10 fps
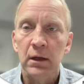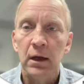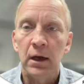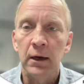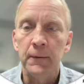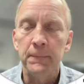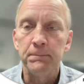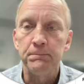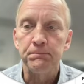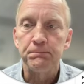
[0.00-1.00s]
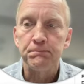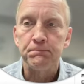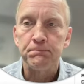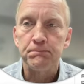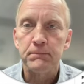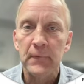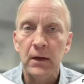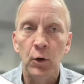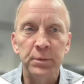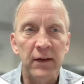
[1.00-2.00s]
I
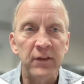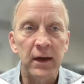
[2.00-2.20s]
hope to have that